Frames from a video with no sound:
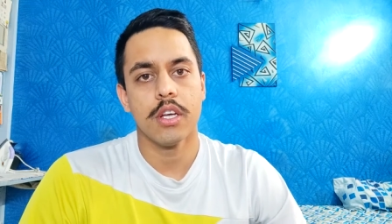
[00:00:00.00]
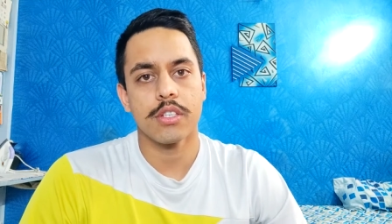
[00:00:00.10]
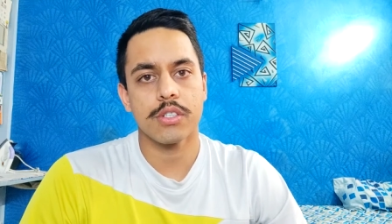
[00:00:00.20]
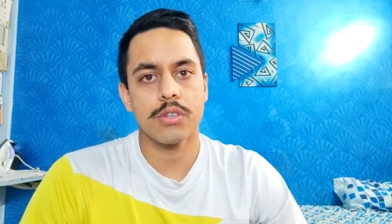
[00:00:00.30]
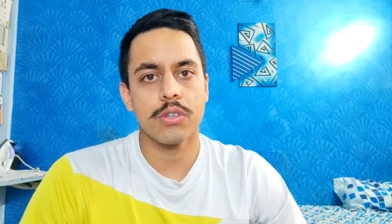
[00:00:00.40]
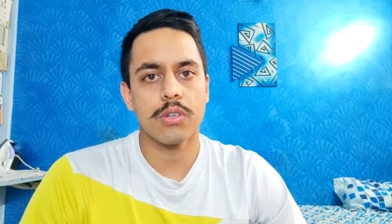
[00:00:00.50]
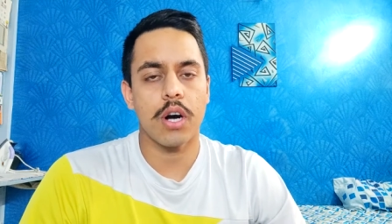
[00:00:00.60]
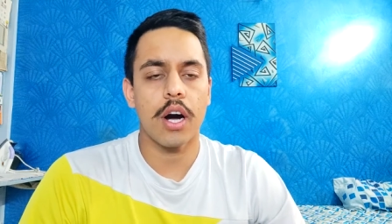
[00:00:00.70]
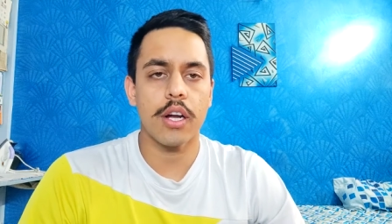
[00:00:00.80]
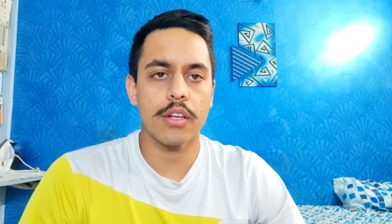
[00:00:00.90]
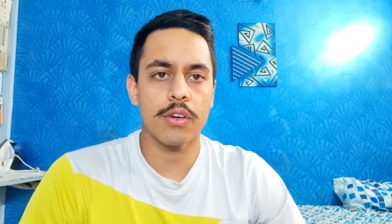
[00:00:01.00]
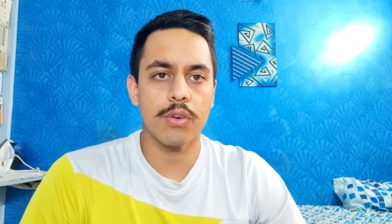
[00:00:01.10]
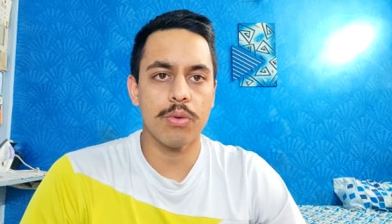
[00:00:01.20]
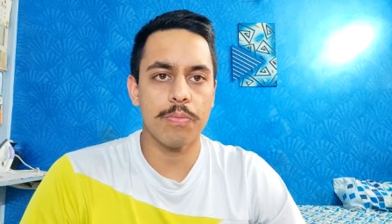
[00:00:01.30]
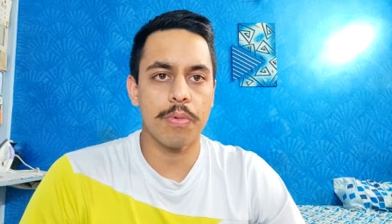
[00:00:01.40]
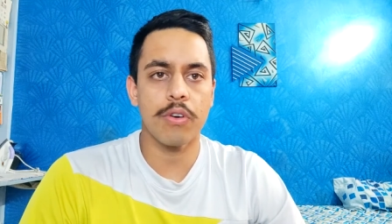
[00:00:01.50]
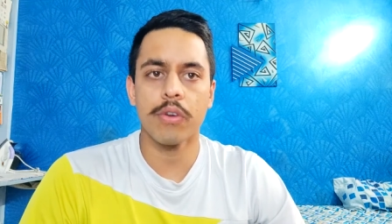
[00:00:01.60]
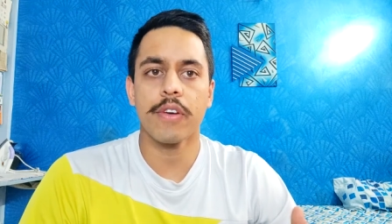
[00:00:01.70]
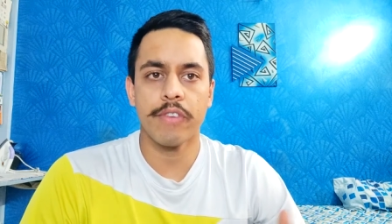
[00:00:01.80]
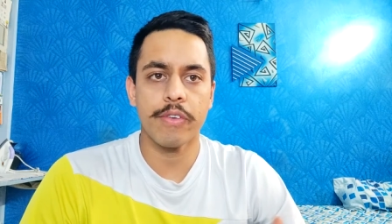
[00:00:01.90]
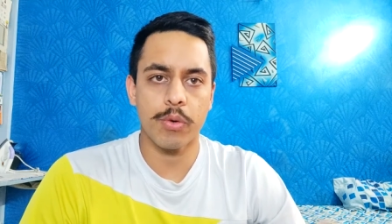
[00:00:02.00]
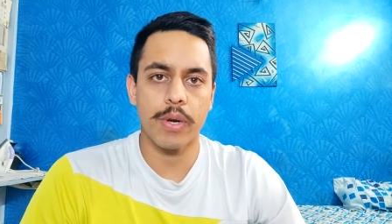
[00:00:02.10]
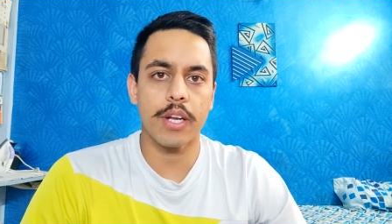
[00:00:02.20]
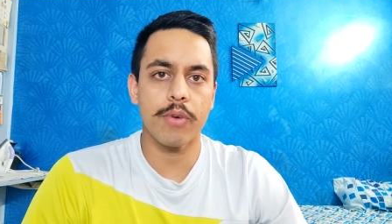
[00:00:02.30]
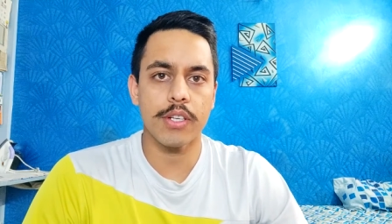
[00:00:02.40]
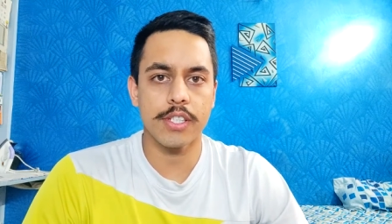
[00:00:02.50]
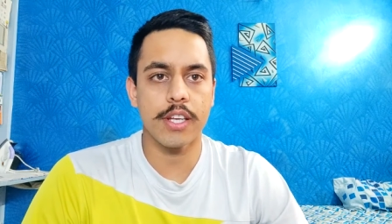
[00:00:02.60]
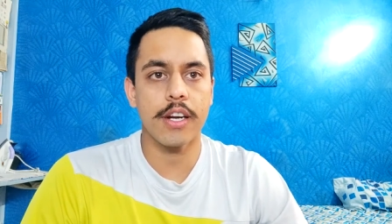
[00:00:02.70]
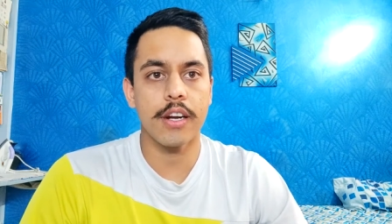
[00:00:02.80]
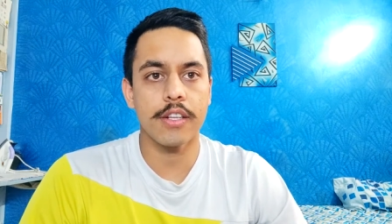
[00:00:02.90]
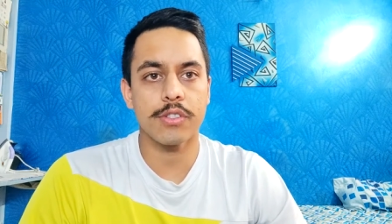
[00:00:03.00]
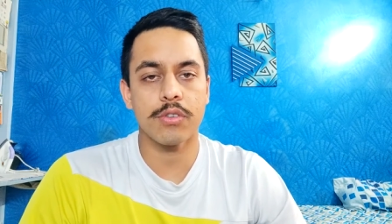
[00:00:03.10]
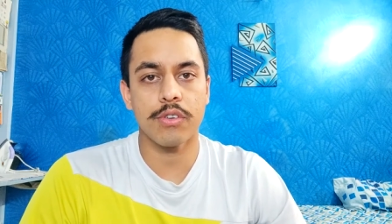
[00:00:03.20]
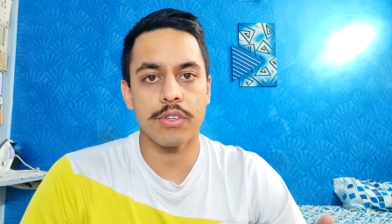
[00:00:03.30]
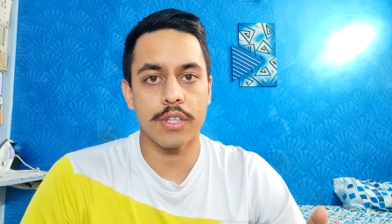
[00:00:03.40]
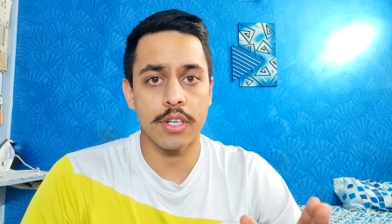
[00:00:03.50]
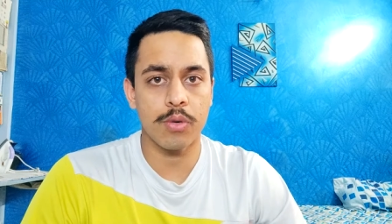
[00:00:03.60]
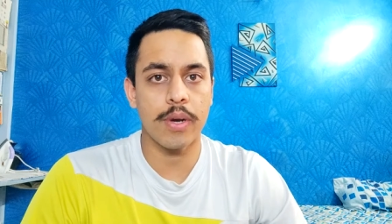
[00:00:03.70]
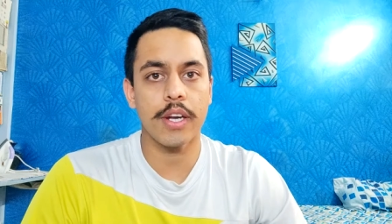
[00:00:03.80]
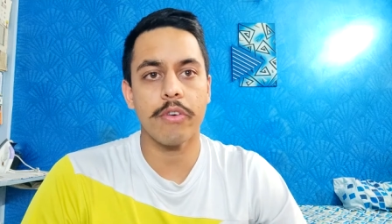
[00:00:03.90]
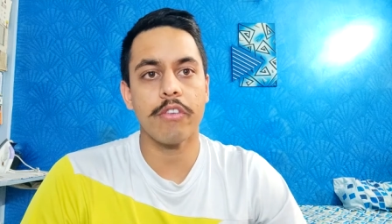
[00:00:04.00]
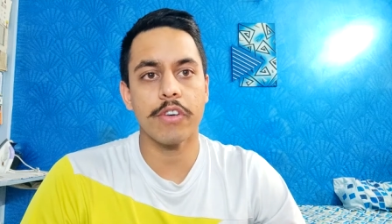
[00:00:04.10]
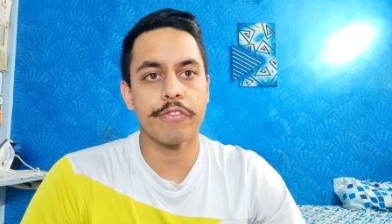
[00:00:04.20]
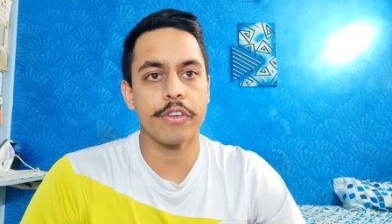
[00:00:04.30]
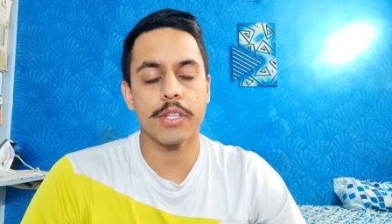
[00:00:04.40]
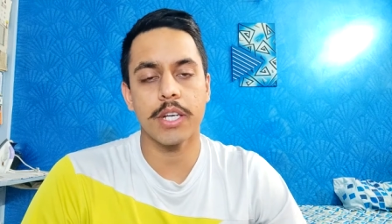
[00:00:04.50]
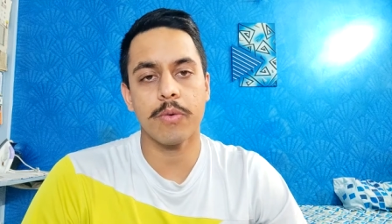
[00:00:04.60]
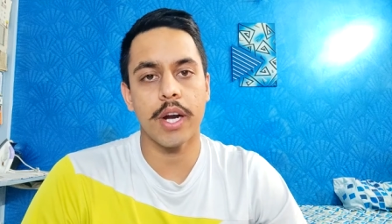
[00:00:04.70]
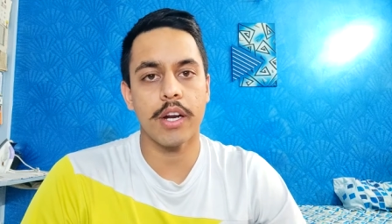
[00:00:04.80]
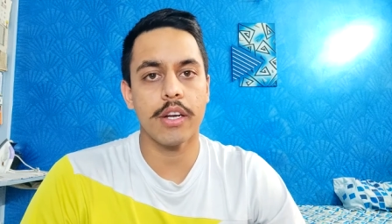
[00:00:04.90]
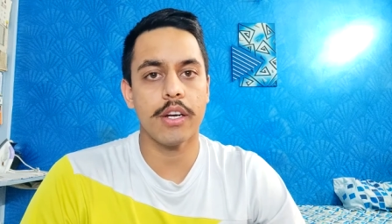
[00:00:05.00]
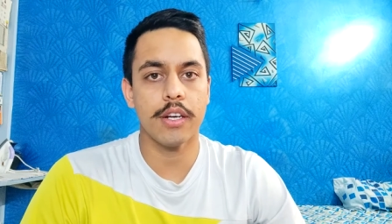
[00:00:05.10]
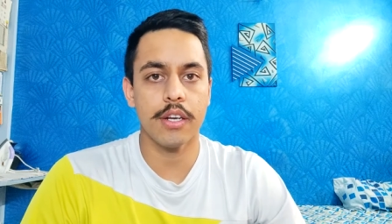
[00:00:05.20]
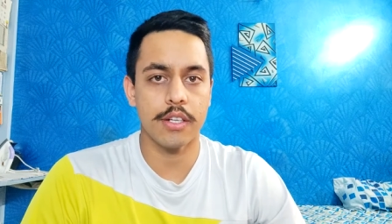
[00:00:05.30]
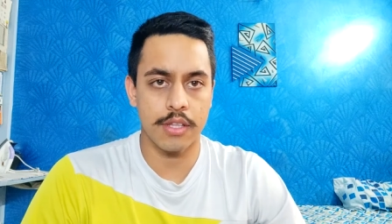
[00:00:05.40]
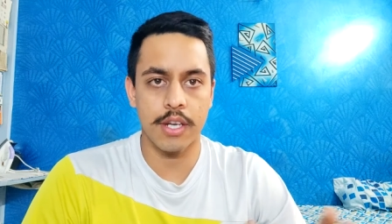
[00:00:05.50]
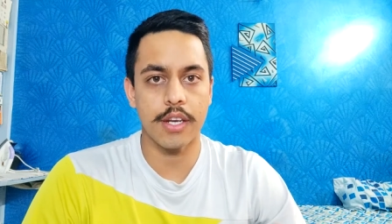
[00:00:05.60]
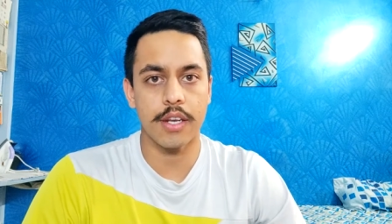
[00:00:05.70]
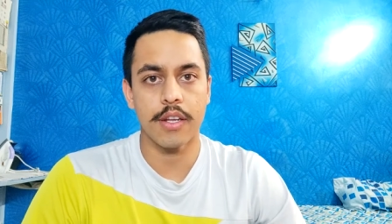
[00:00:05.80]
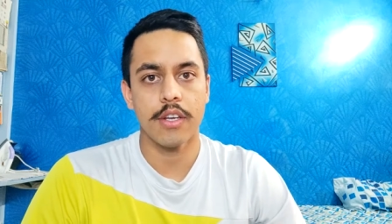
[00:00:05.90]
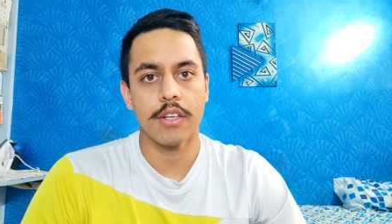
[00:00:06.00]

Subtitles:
So our group, we were 21 screened in. So the 21 were further divided in 3.